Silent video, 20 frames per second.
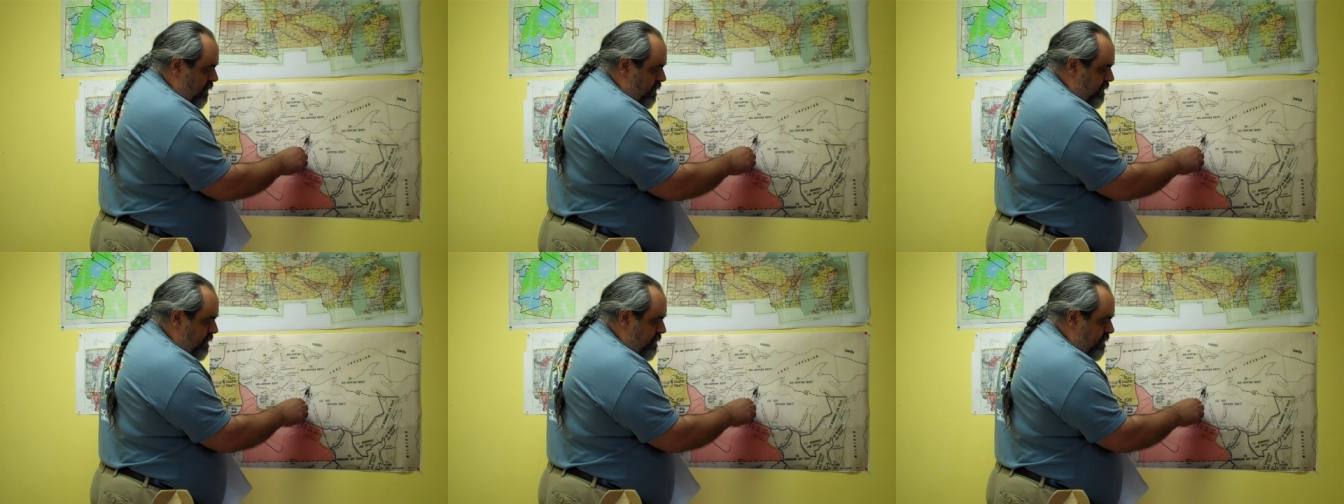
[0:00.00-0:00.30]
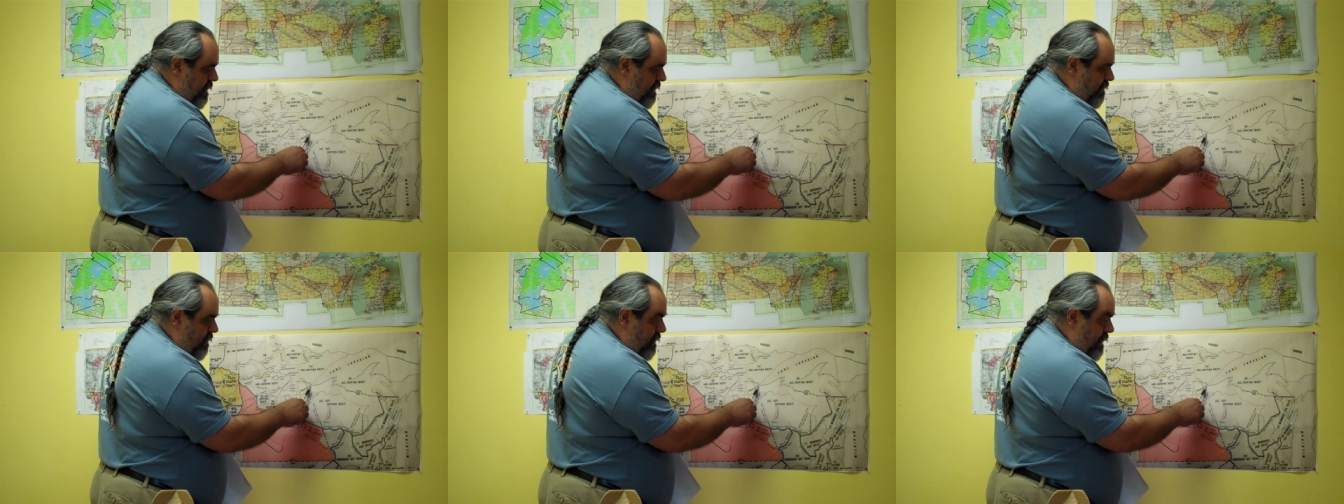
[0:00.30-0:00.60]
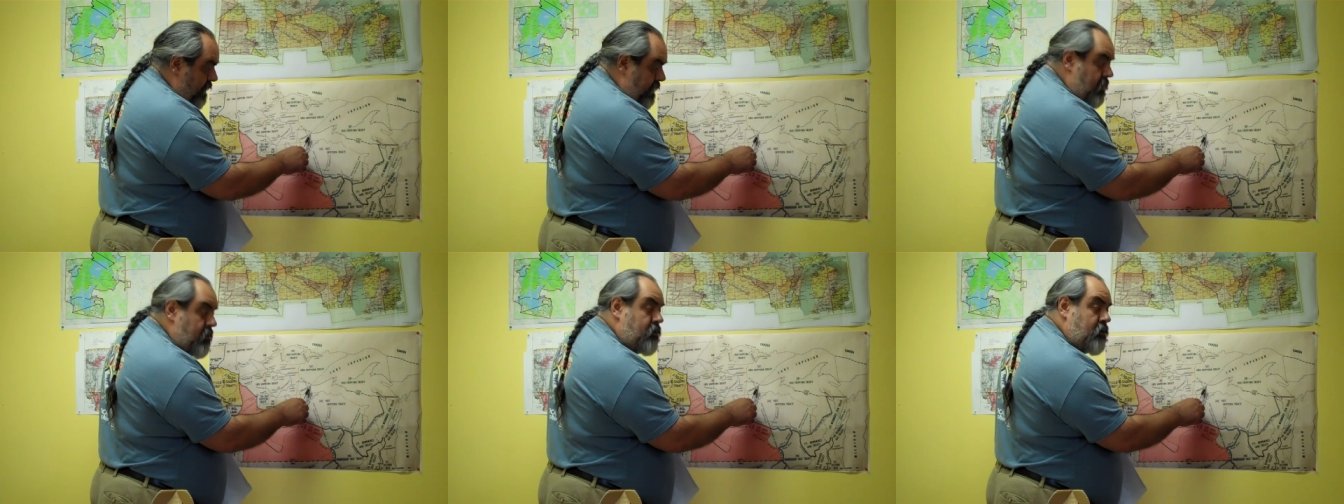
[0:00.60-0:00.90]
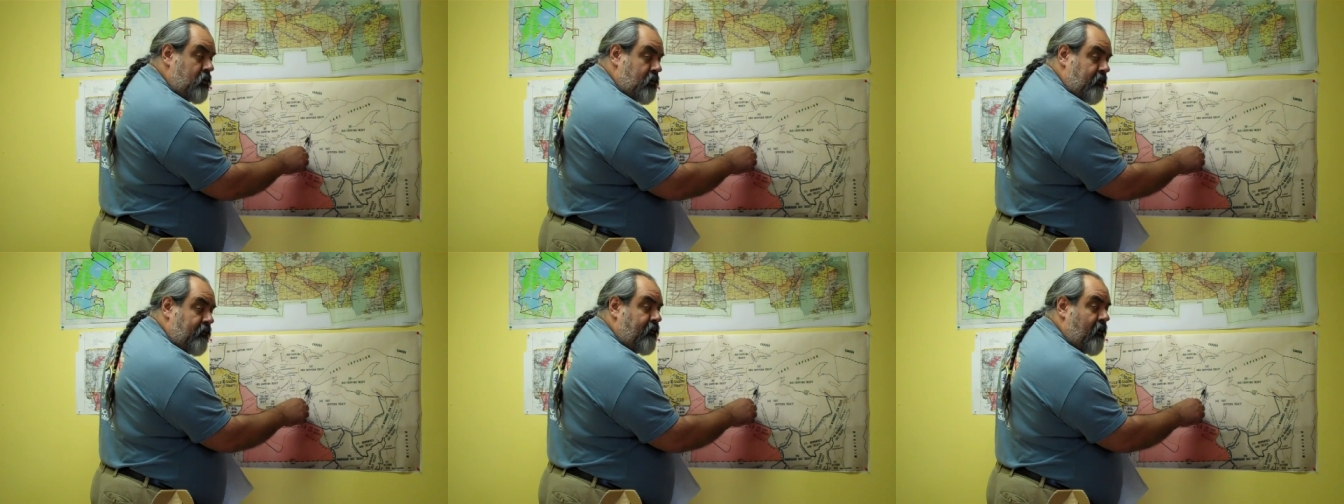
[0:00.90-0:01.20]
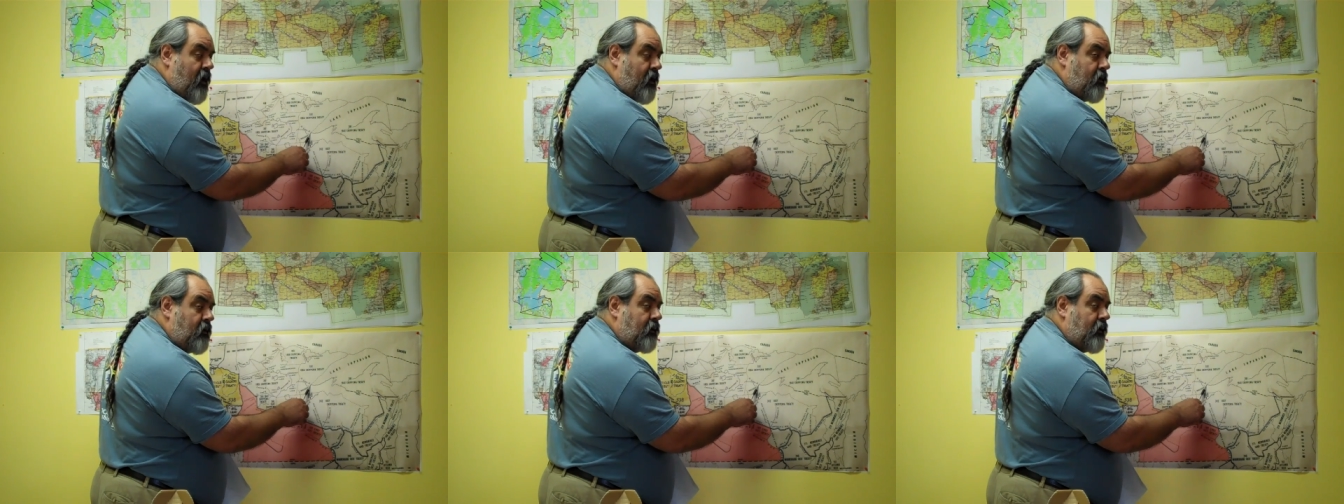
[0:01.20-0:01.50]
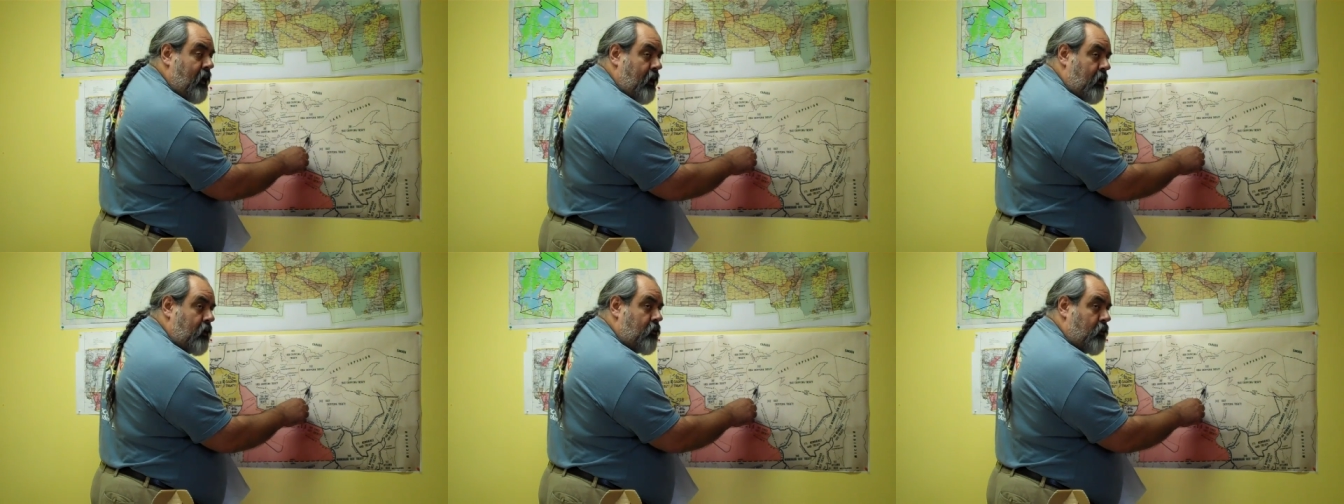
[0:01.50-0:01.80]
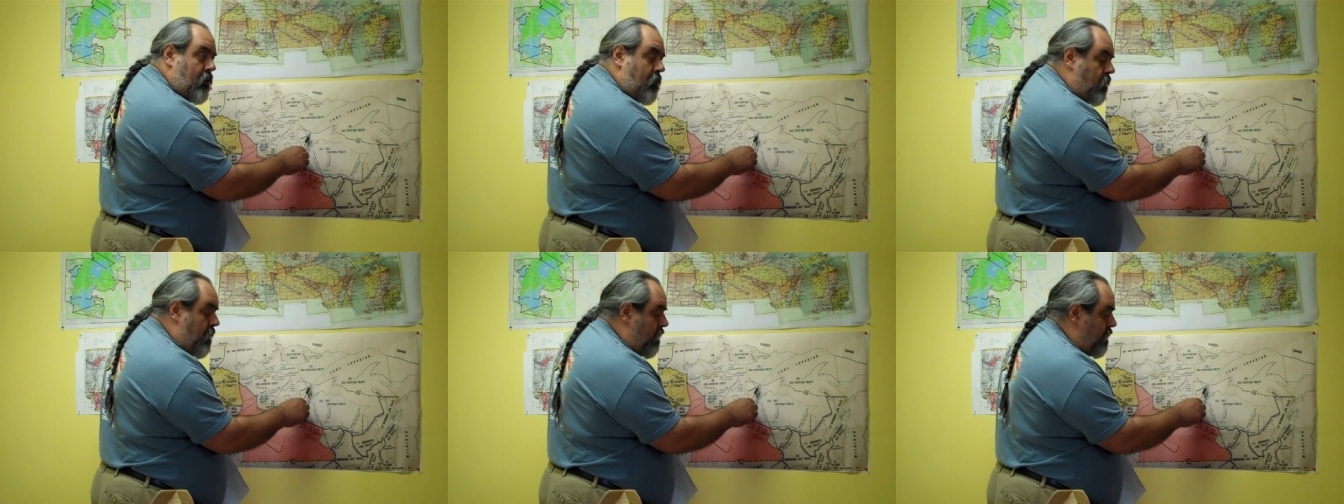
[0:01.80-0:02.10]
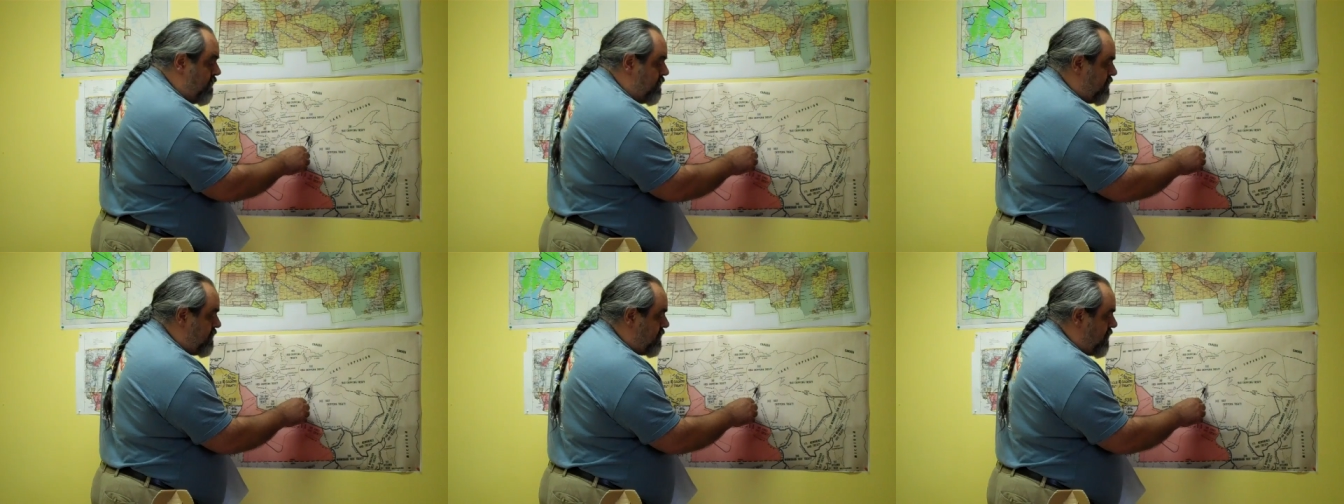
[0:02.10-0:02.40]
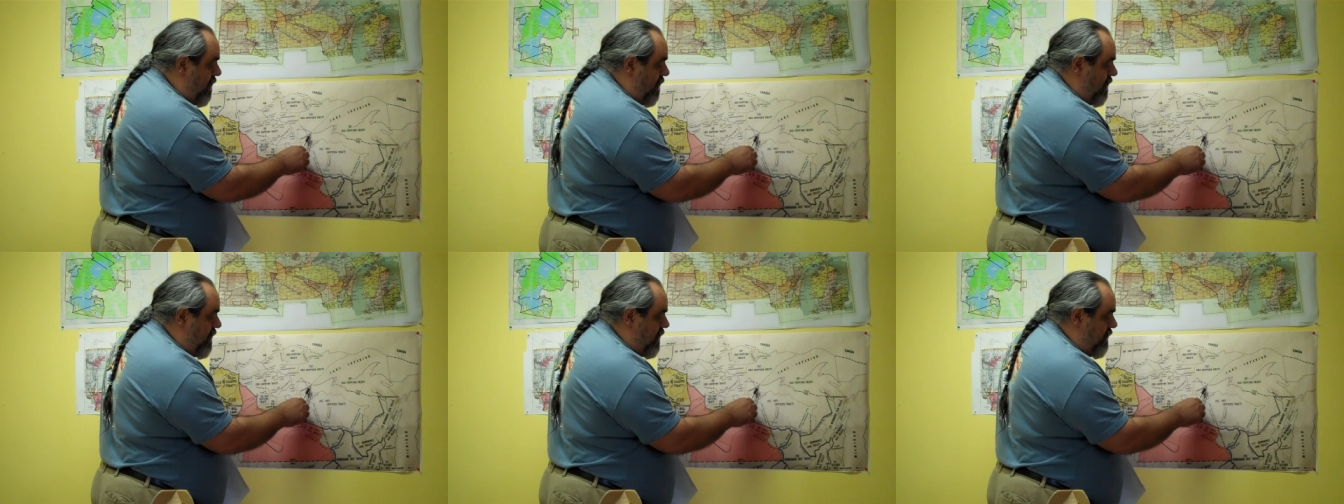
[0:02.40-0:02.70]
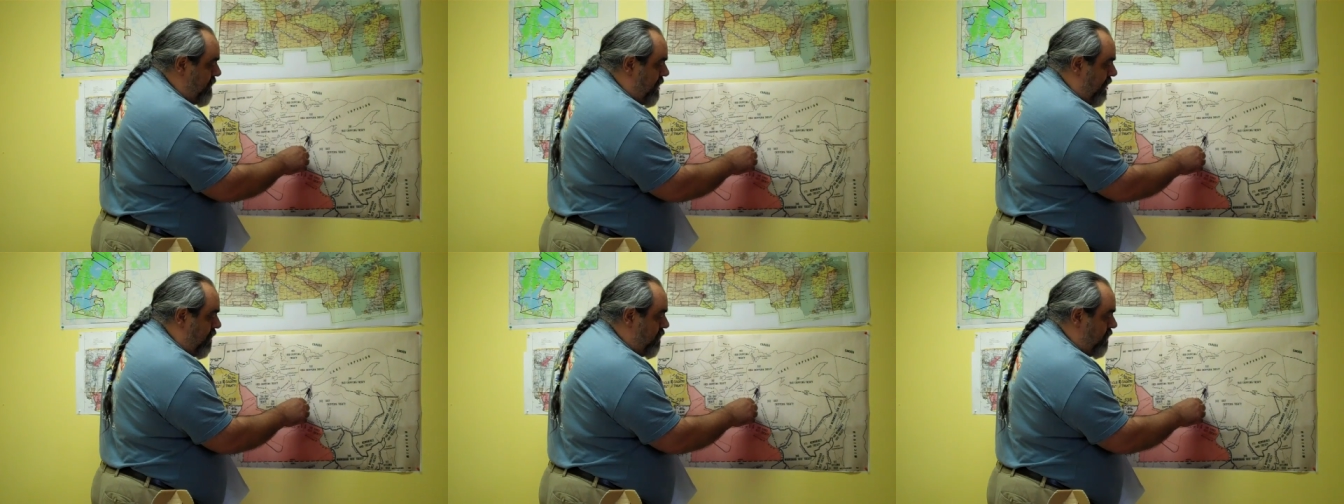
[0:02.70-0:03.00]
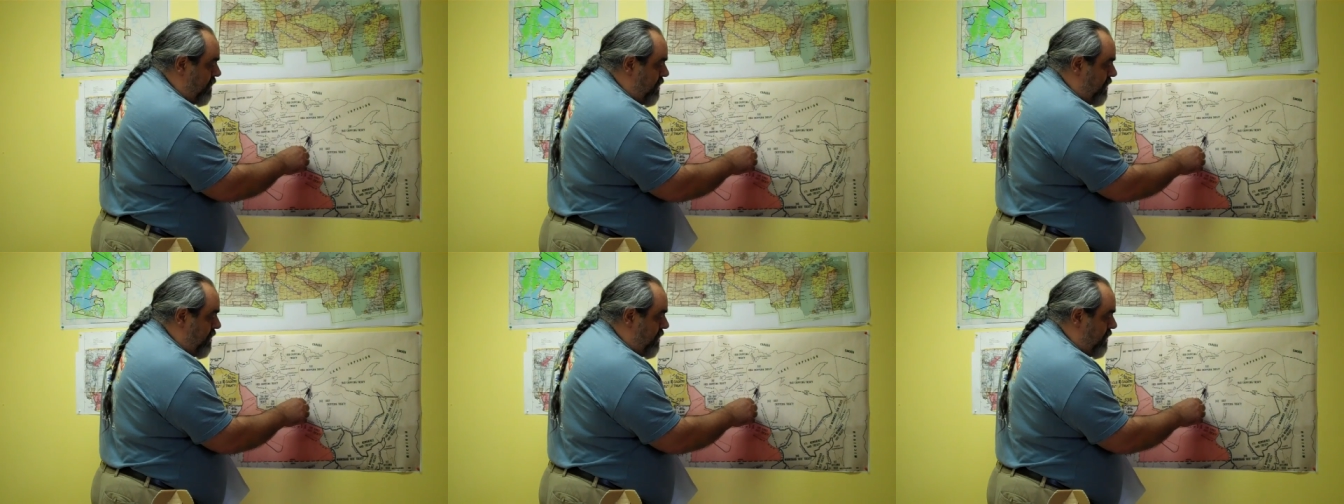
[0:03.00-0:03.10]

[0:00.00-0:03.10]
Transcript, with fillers: Louis River, that gets you to Fond du Lac, where we were just talking about,